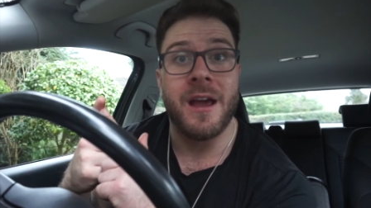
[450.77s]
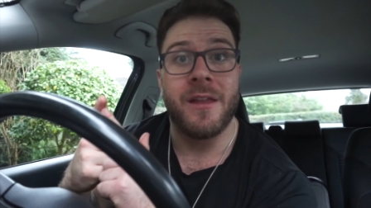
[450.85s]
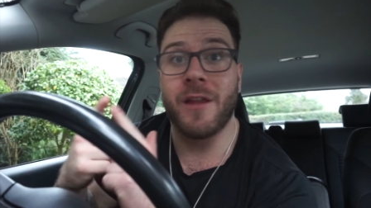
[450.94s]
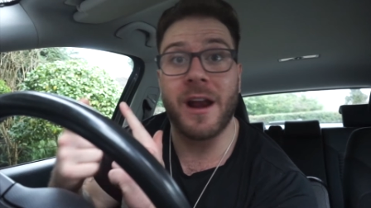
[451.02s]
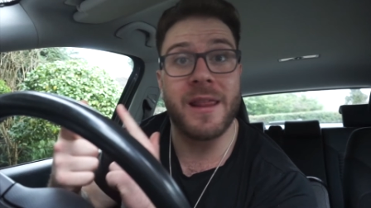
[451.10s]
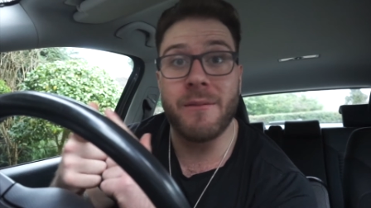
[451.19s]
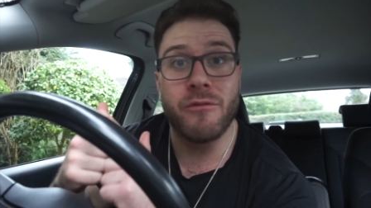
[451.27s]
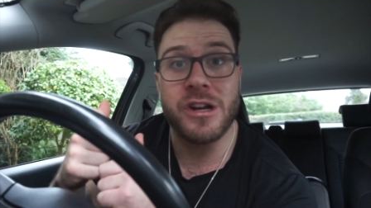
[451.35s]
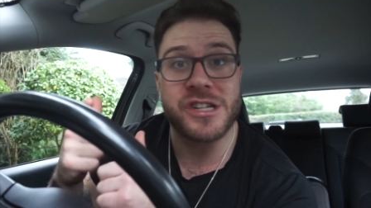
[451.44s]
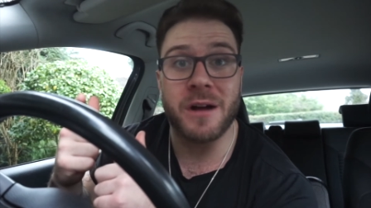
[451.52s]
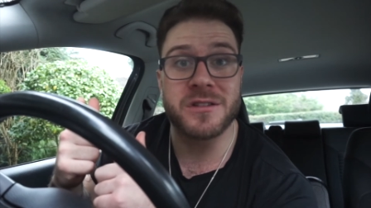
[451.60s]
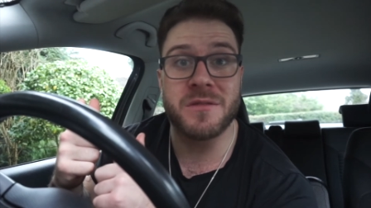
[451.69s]
None of them
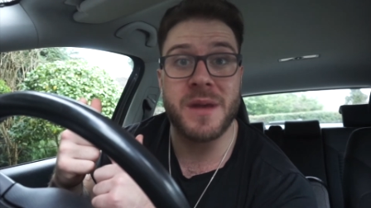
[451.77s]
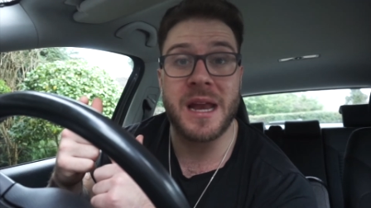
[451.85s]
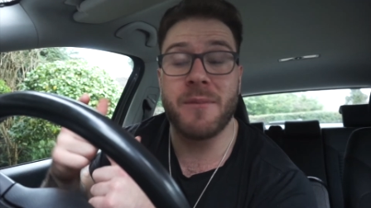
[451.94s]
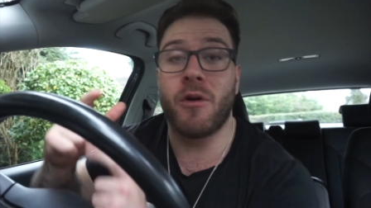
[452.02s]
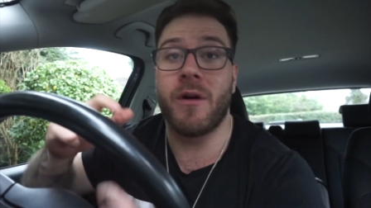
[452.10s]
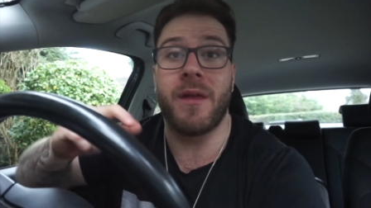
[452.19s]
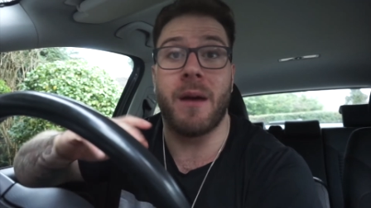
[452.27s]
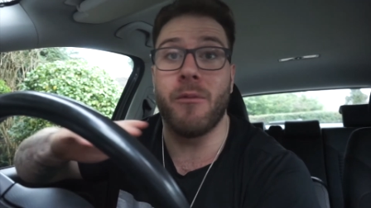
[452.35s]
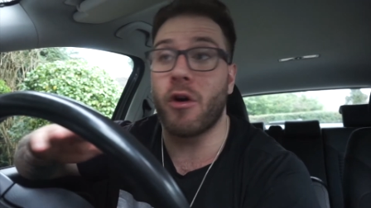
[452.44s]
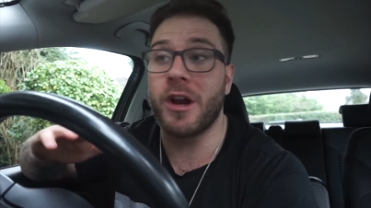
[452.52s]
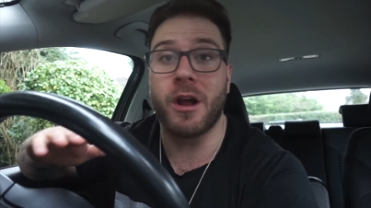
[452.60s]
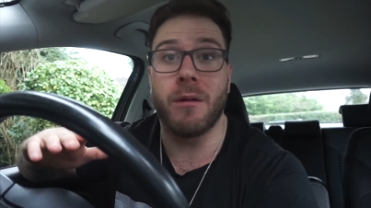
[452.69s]
reach out to me anymore, and I'm
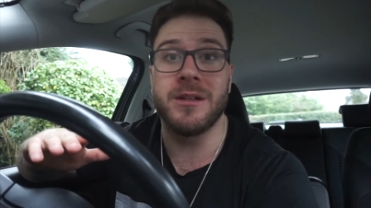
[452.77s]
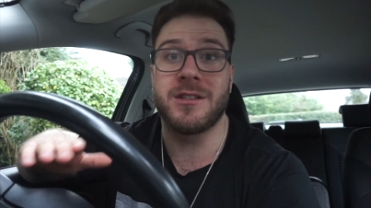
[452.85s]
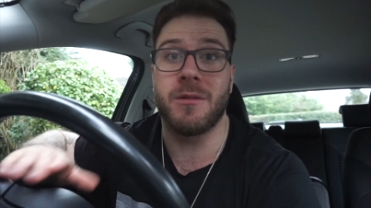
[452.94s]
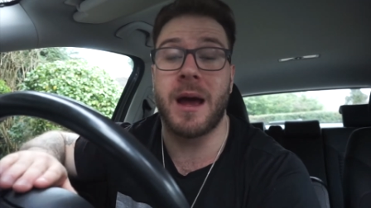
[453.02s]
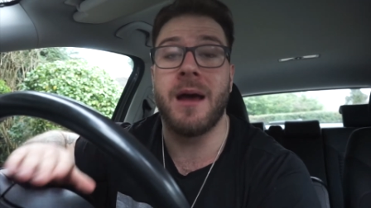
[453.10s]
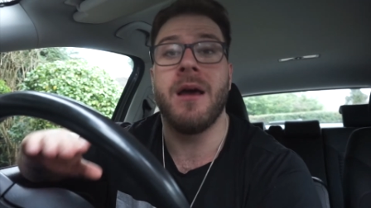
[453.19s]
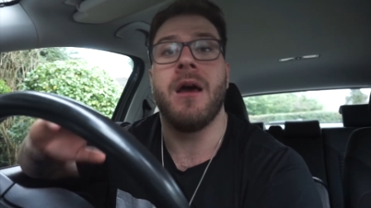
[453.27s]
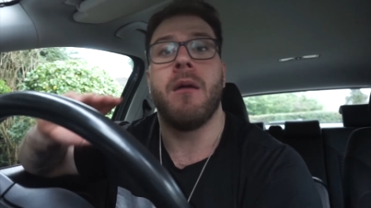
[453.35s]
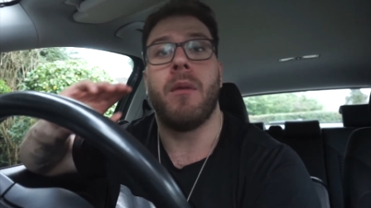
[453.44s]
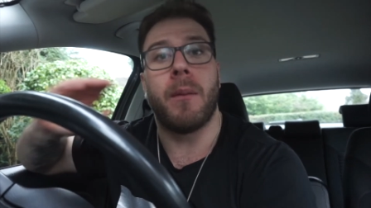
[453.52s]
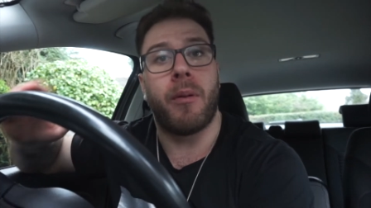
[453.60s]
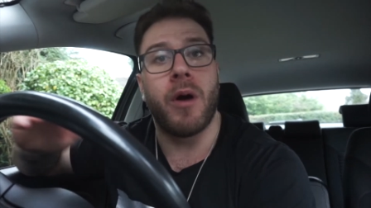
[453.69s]
not gonna go into that,
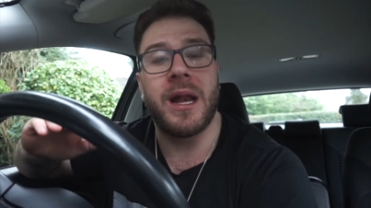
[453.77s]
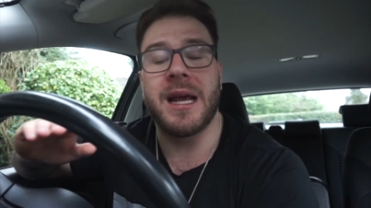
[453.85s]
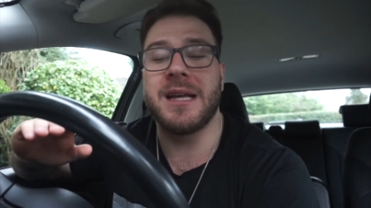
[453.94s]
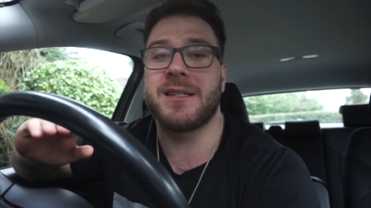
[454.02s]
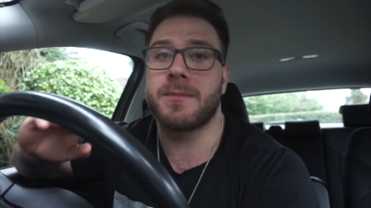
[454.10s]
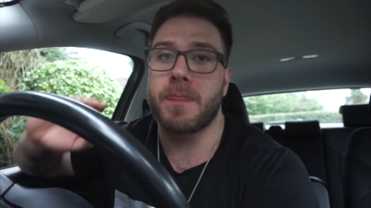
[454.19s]
but my point is,